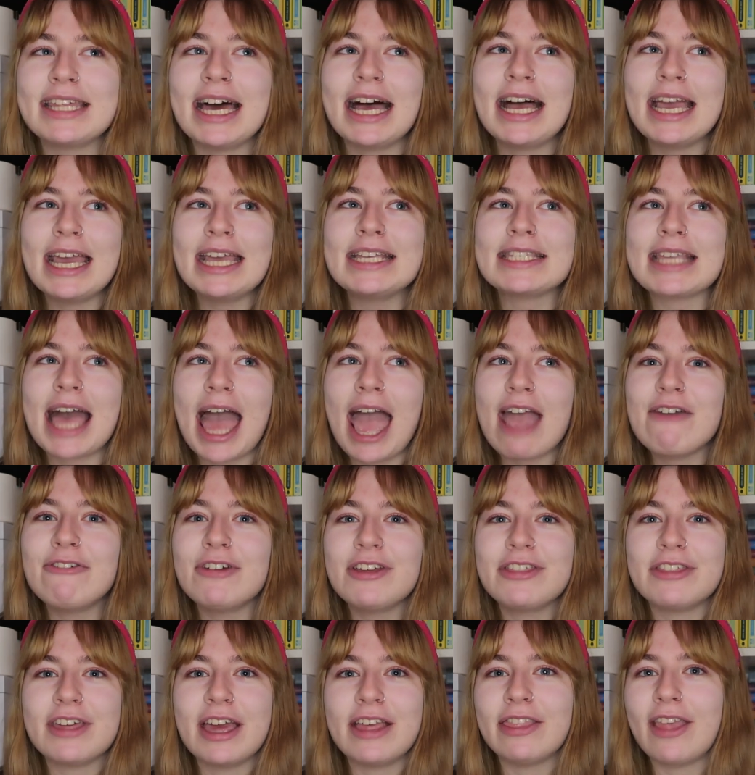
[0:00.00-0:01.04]
That is
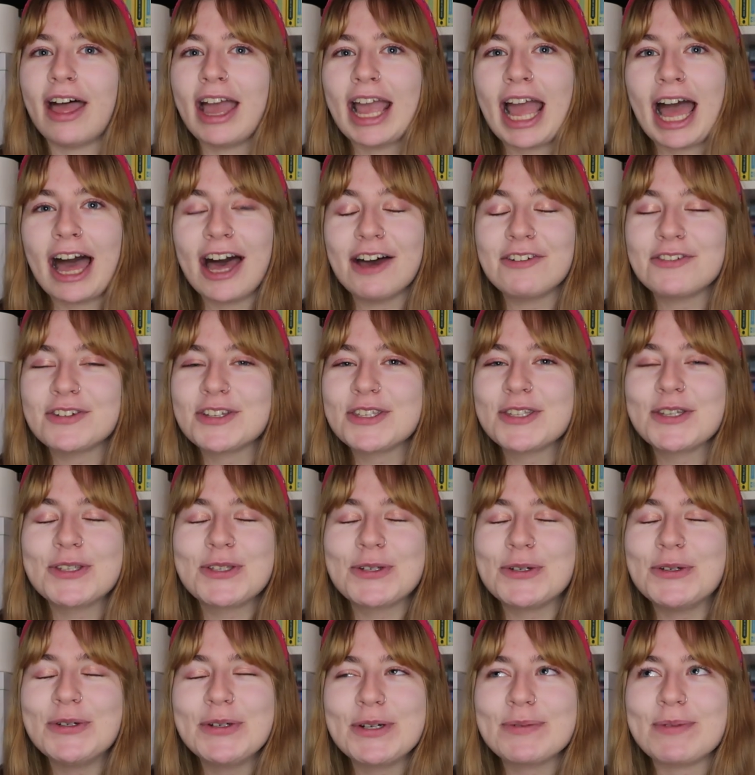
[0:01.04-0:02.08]
everything that I have to
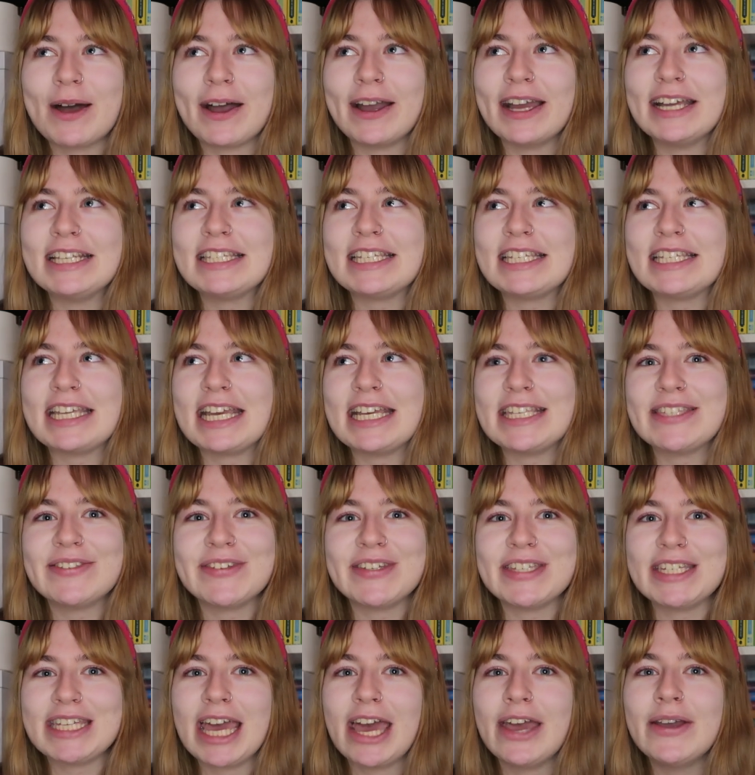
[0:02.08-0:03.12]
talk about in today's
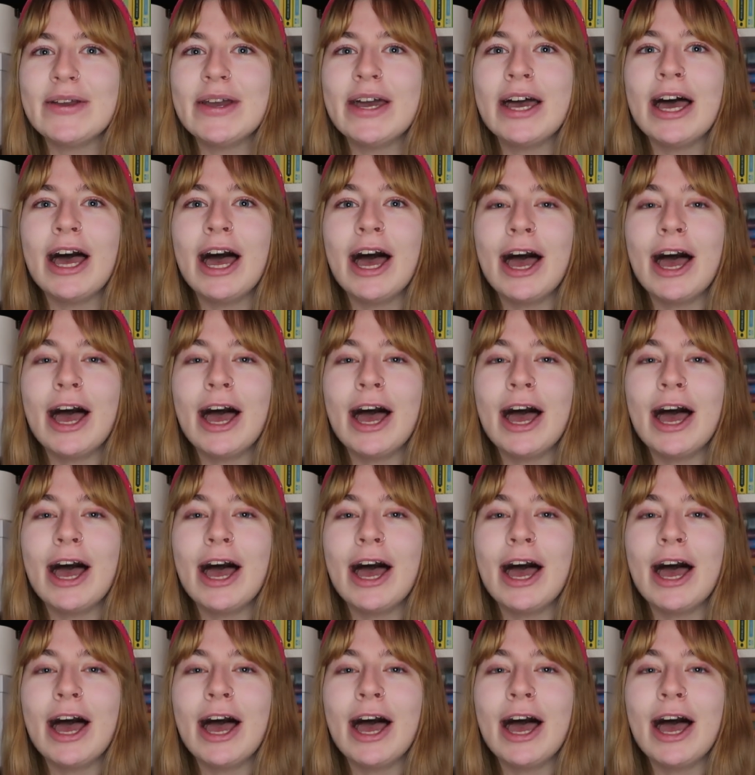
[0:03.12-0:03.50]
video.